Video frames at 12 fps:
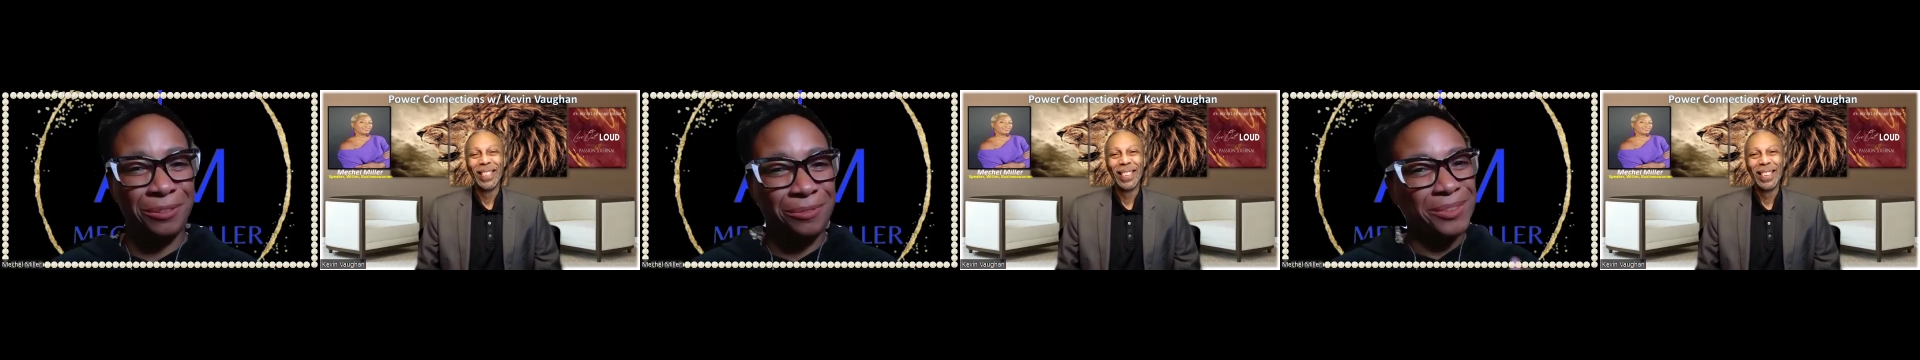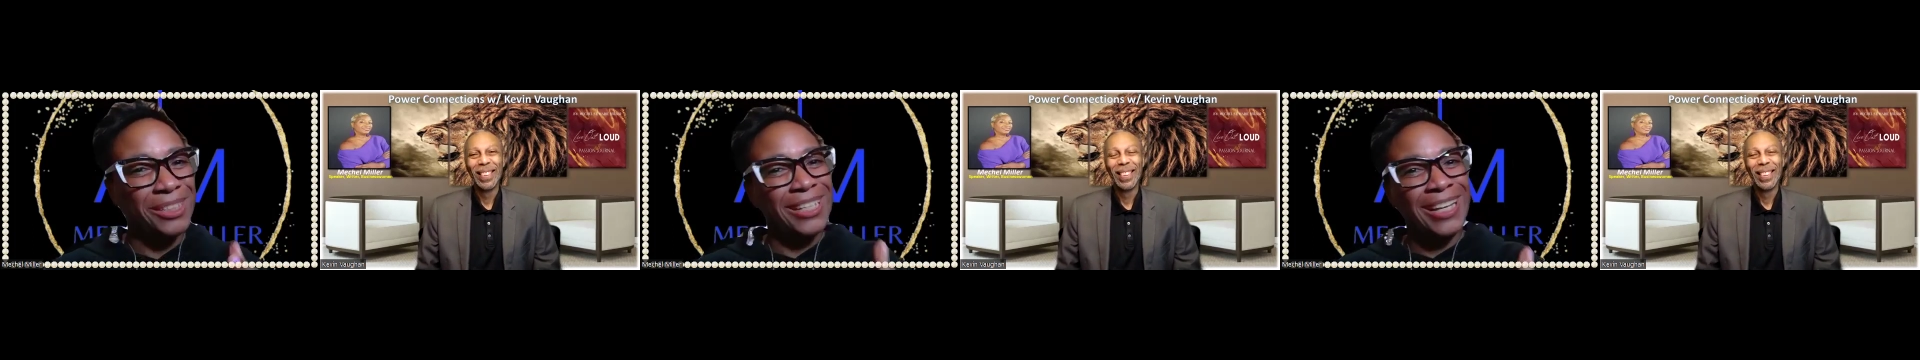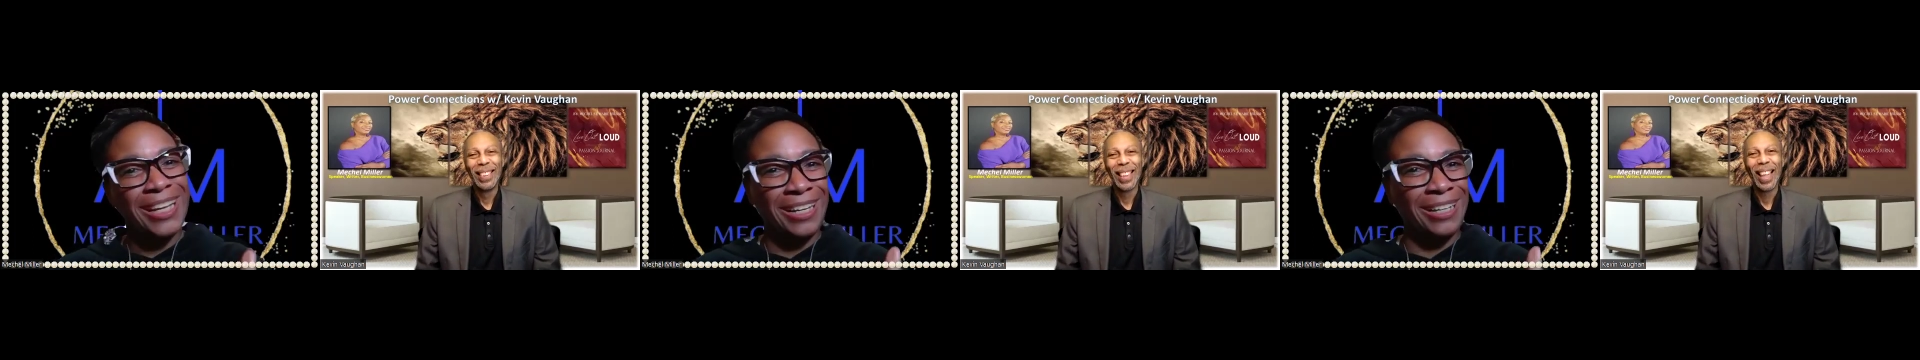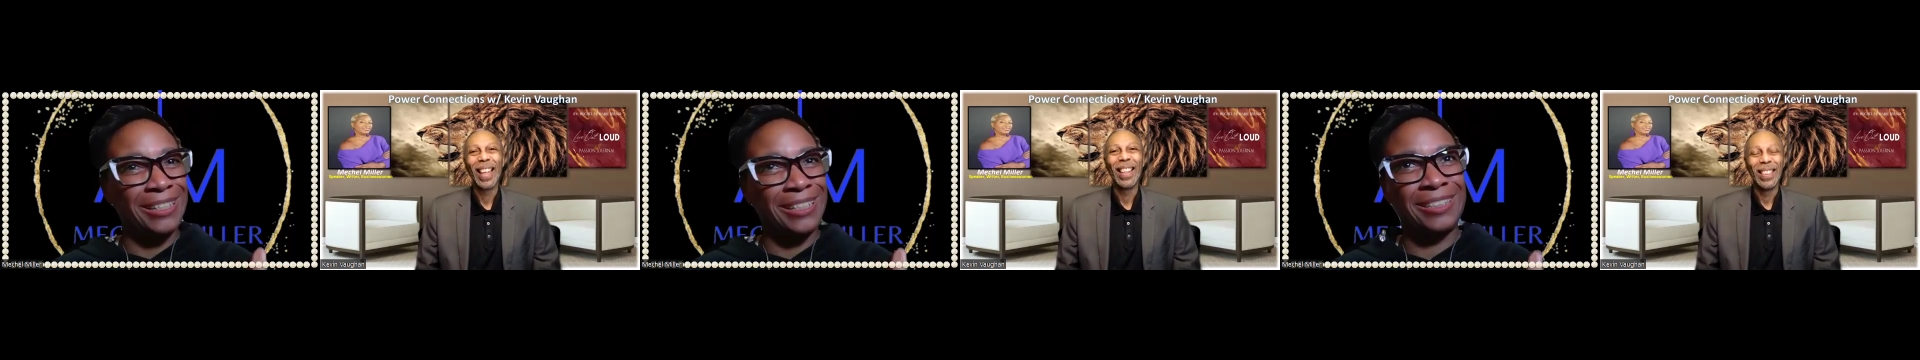Speaker 1: of
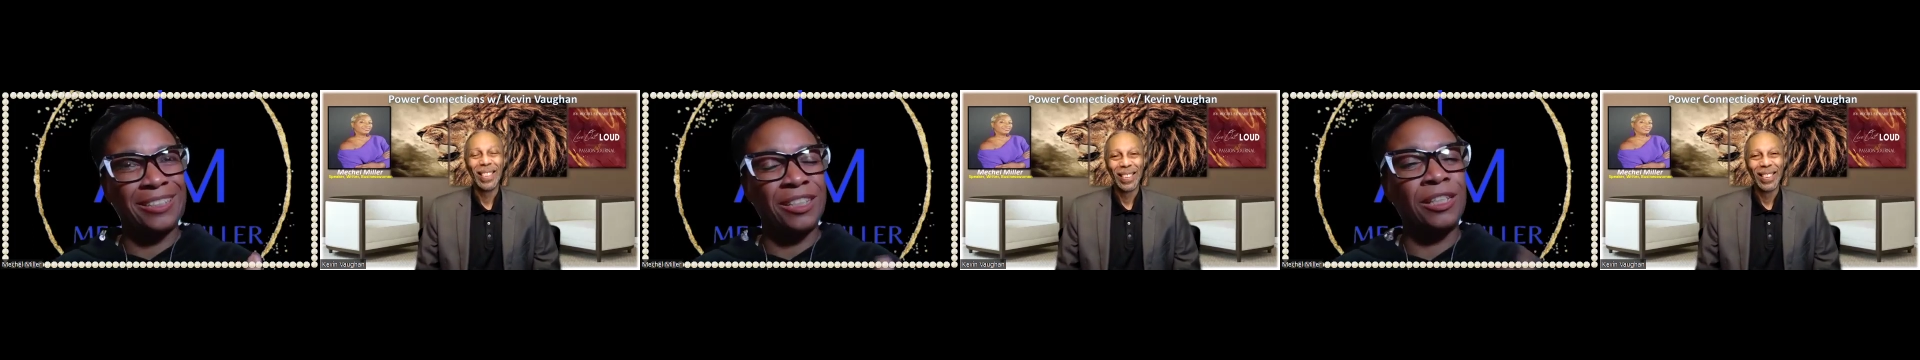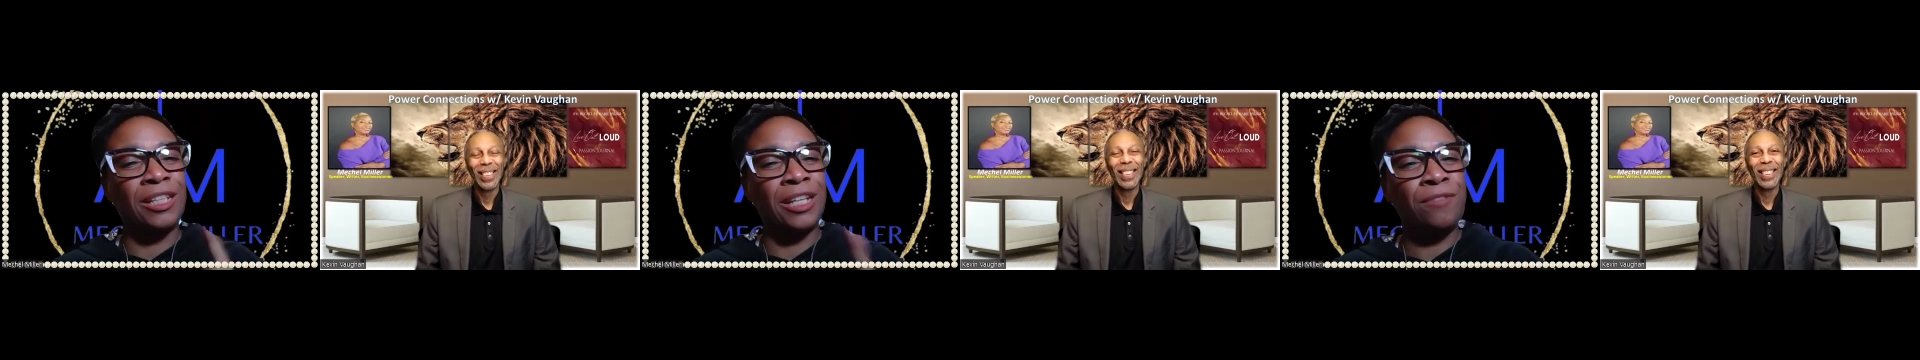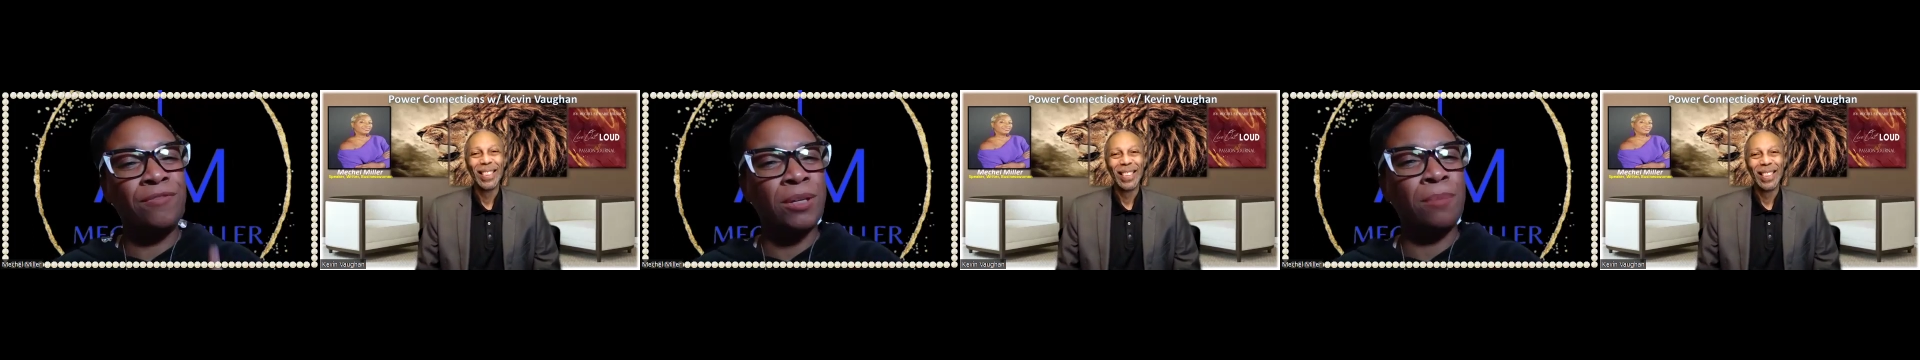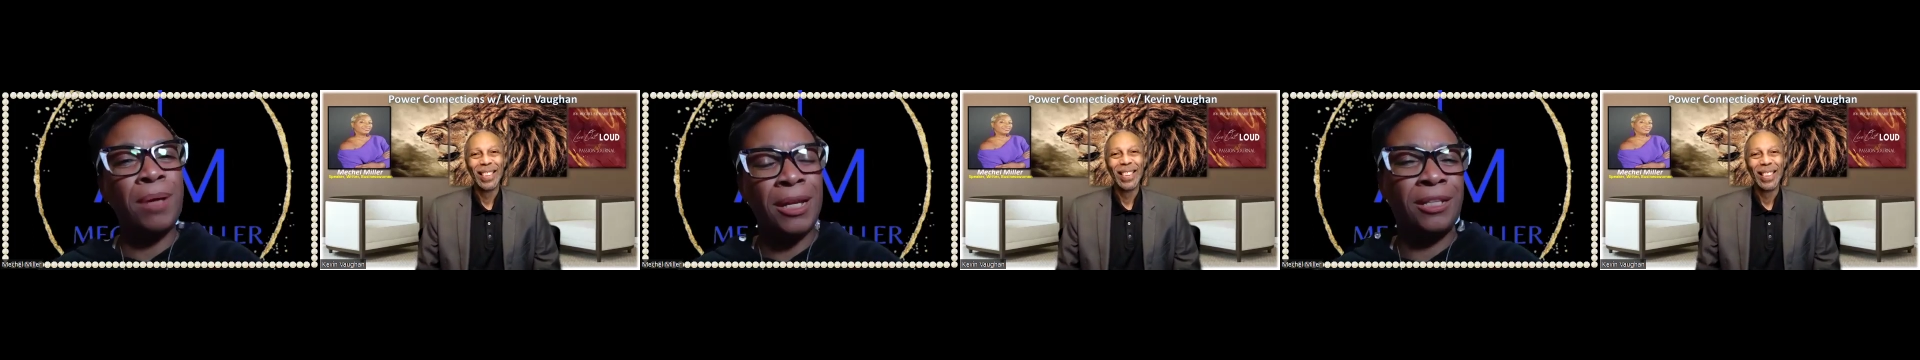uh, yeah. love
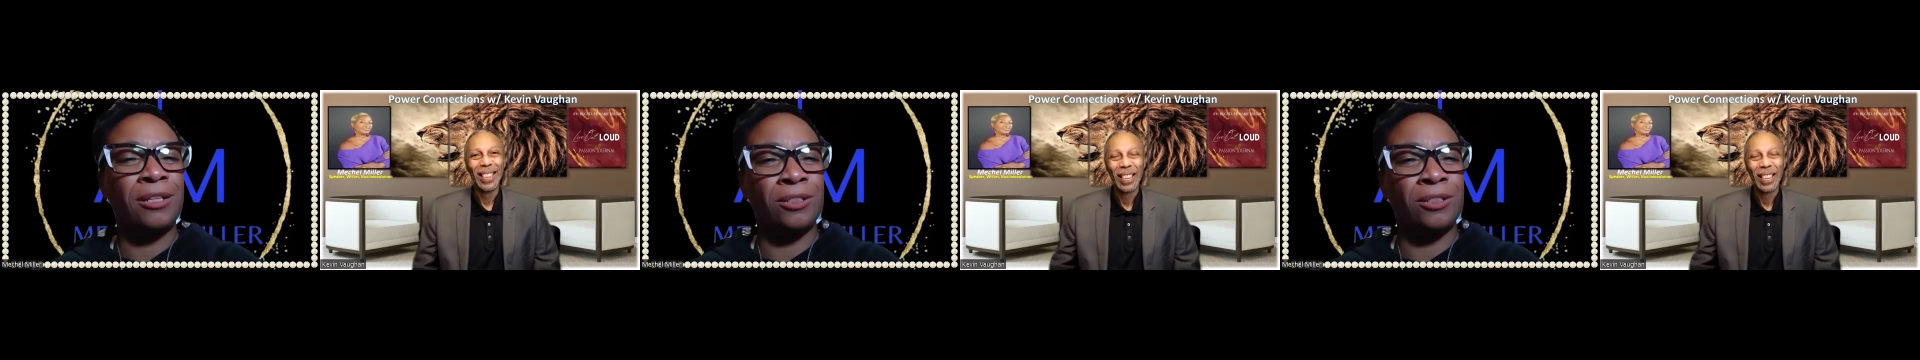somebody